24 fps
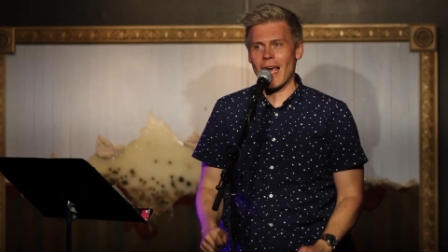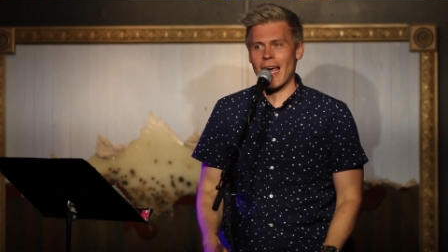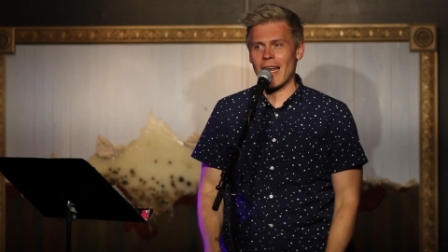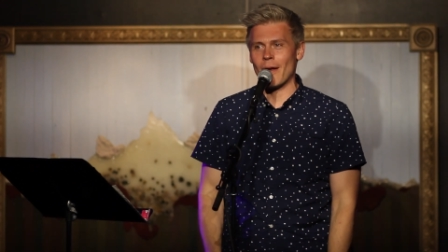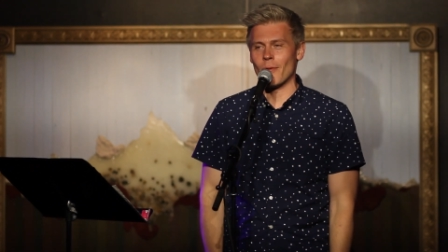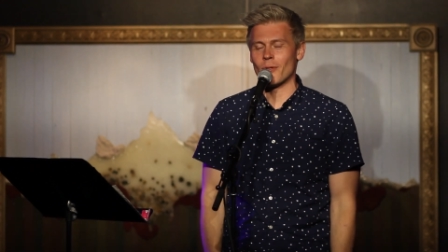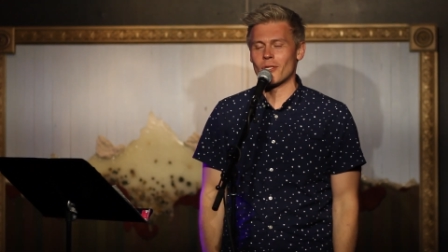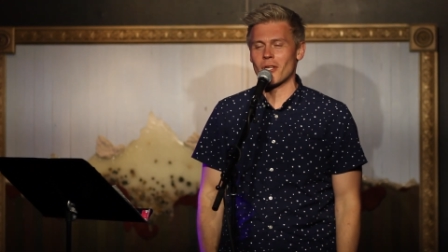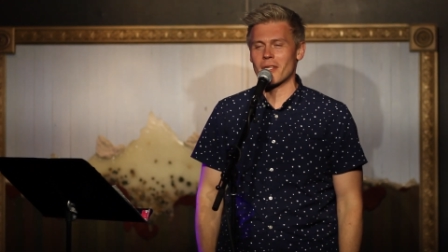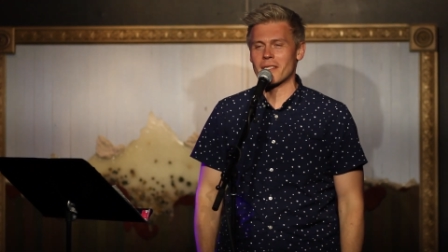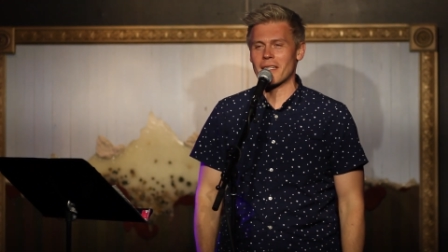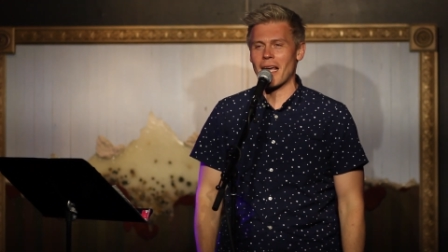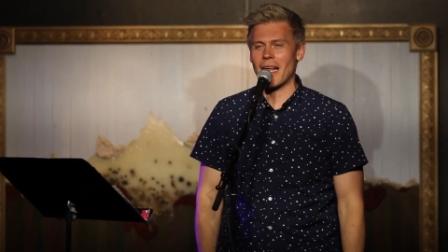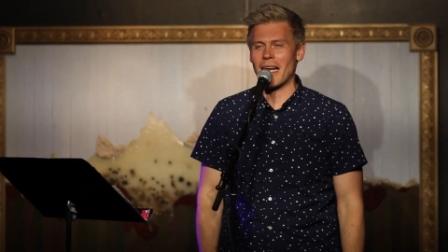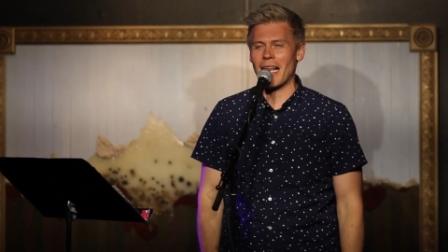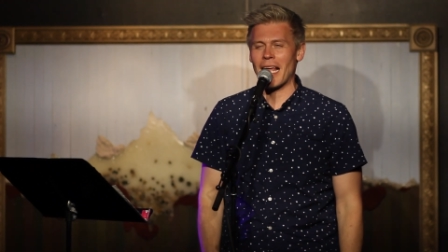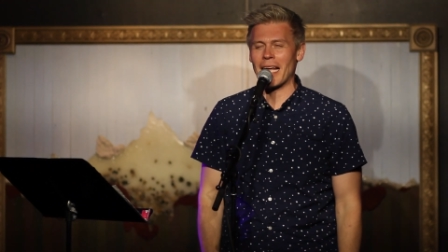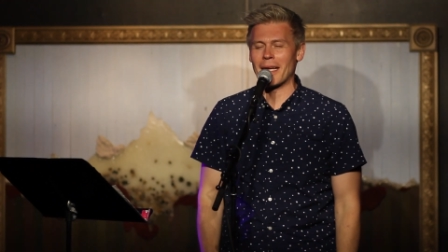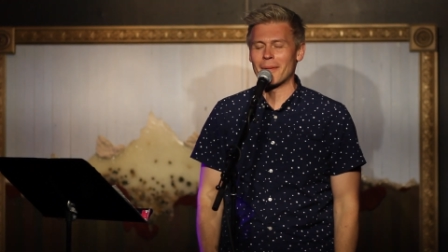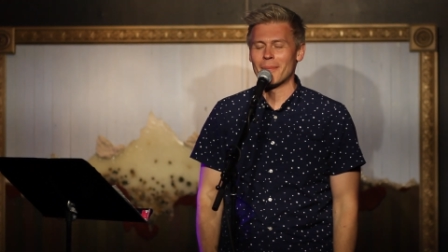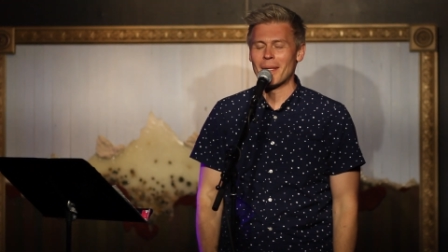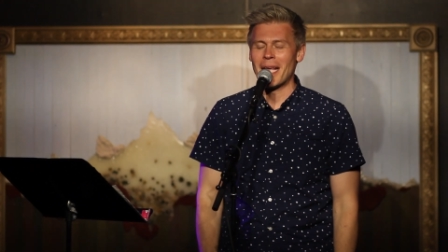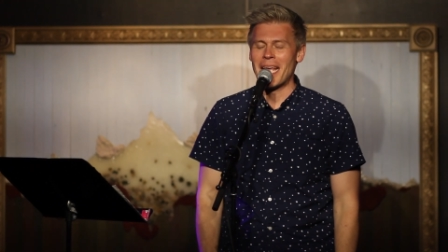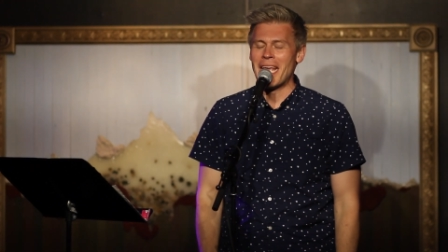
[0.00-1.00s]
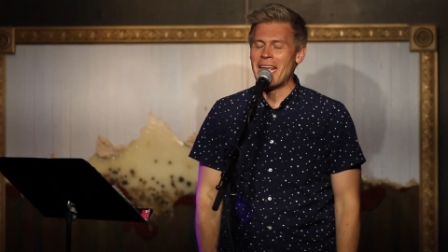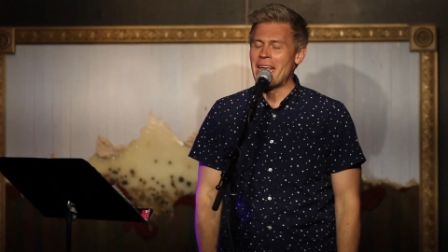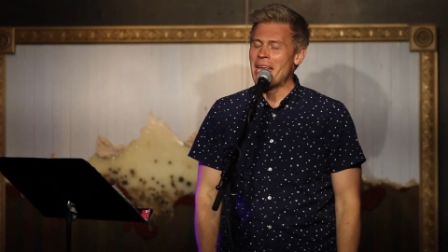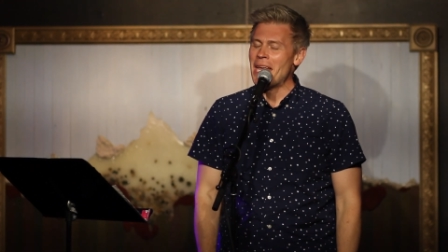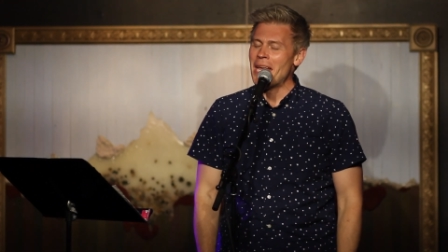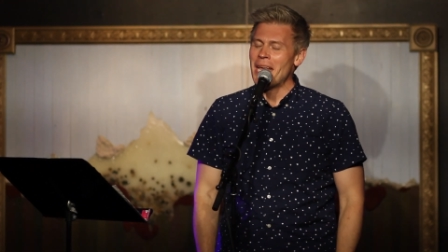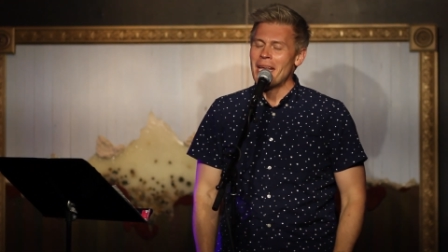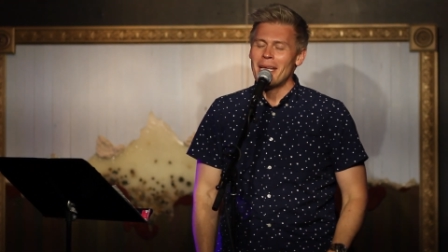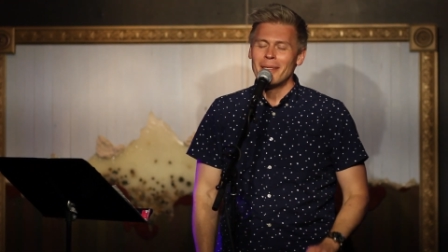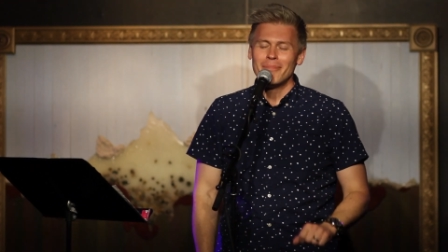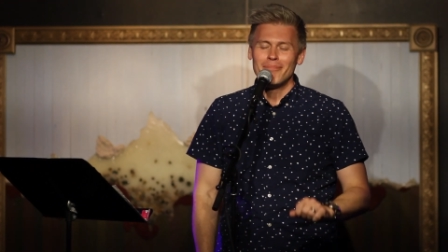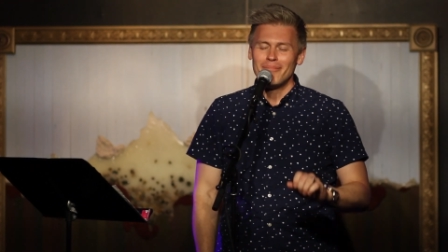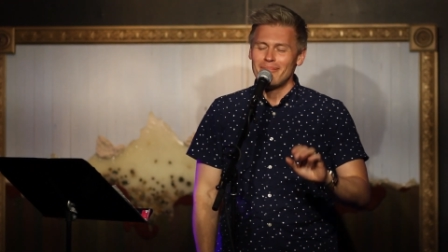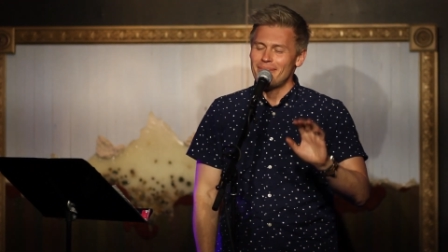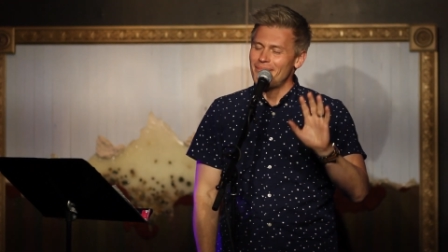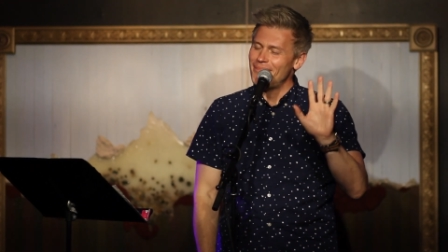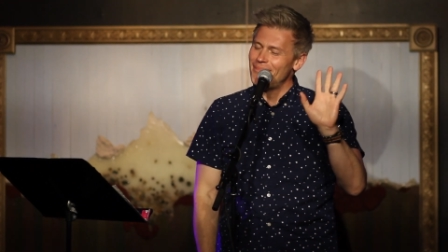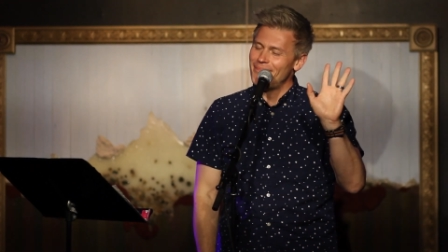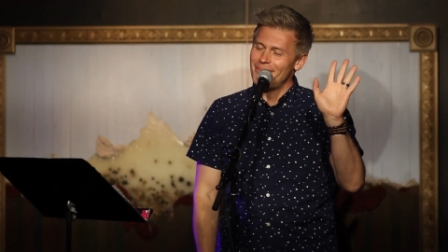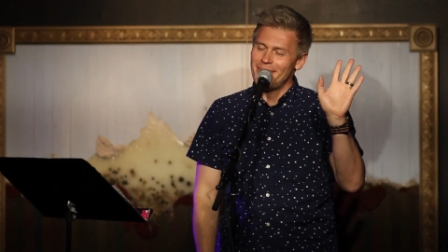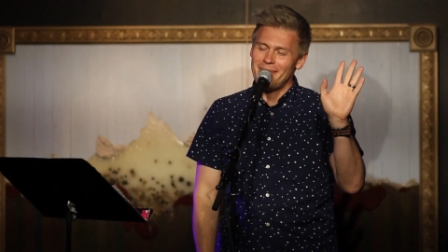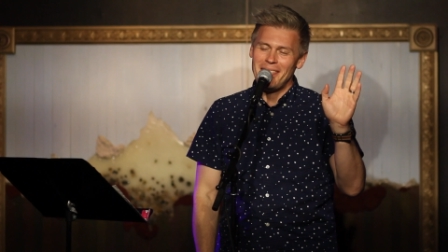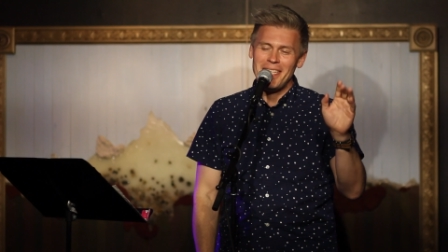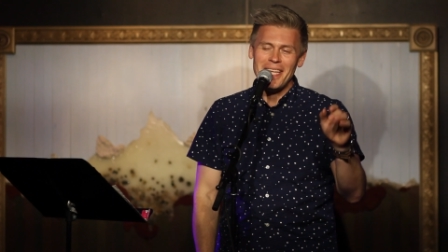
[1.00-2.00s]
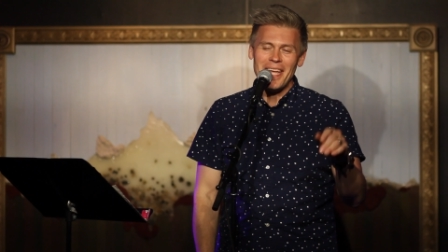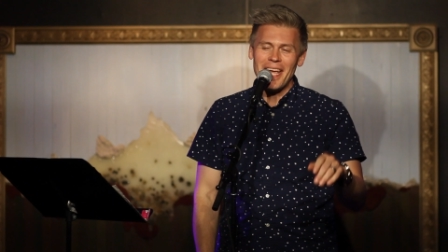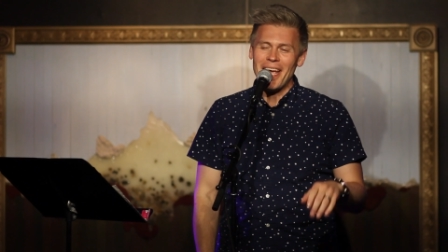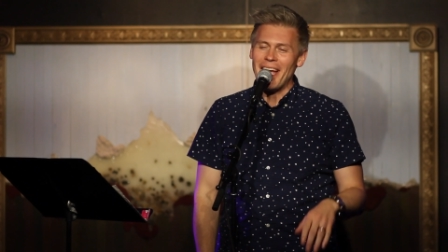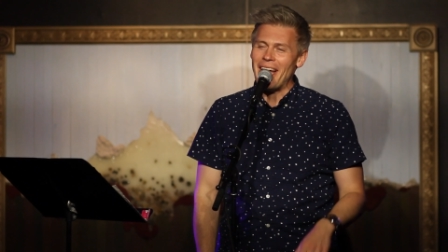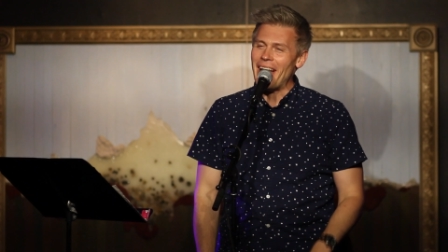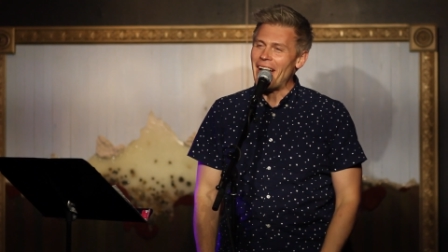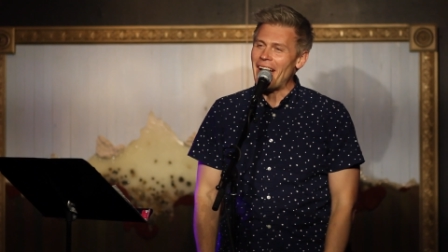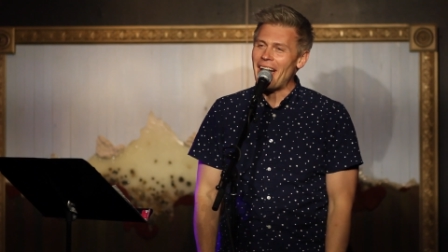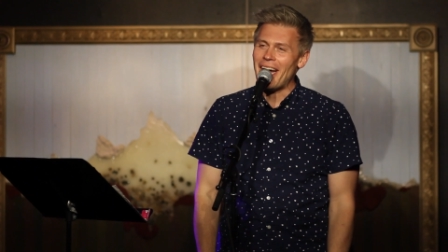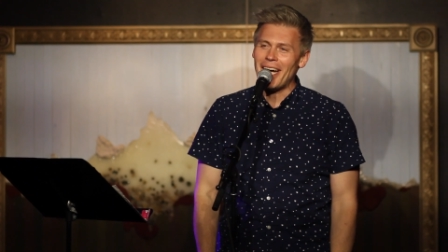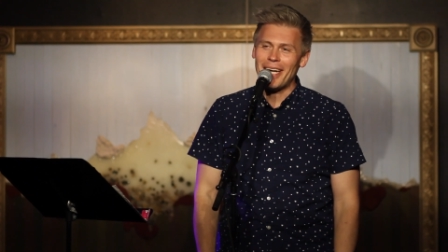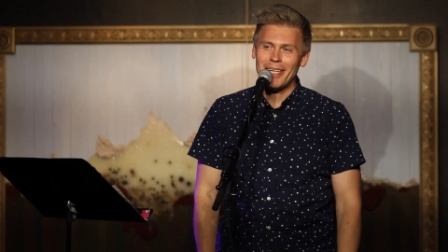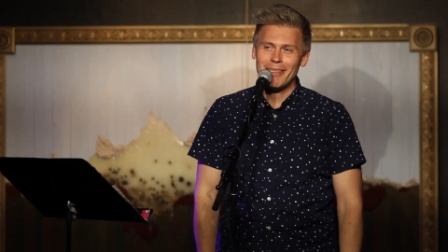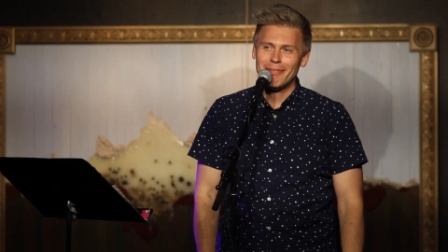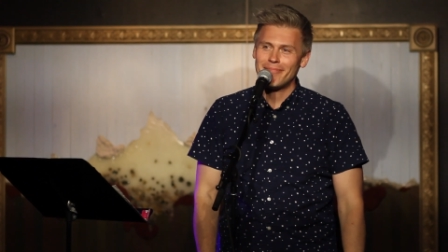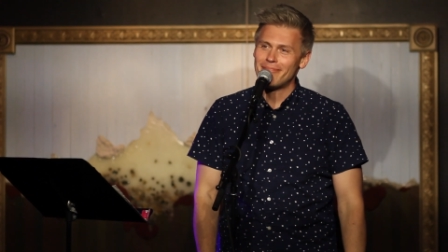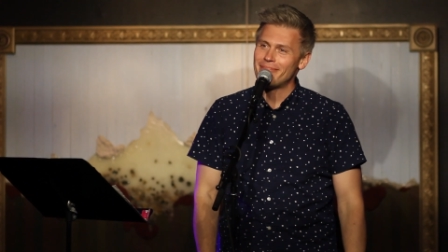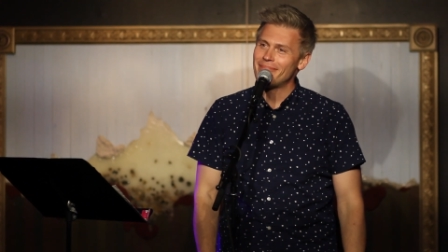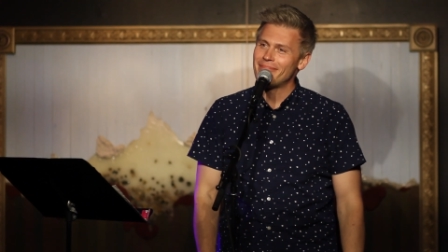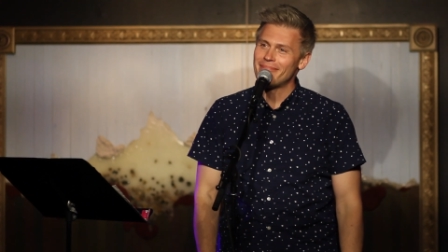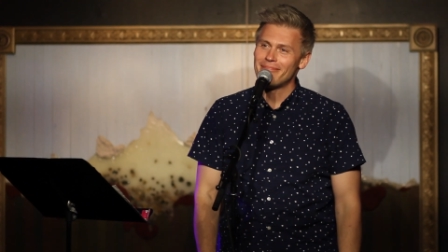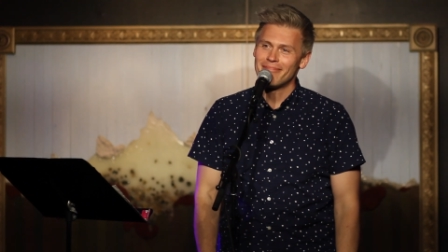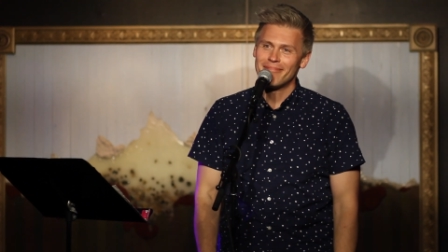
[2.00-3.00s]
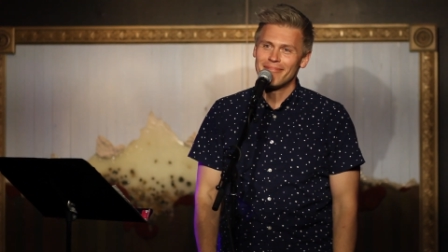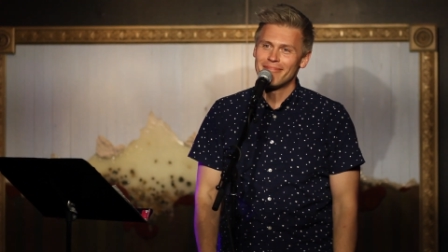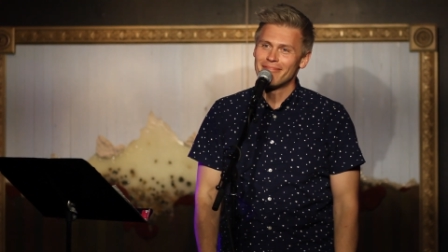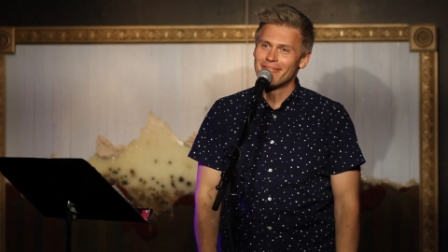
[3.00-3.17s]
and it was just kind of like, yeah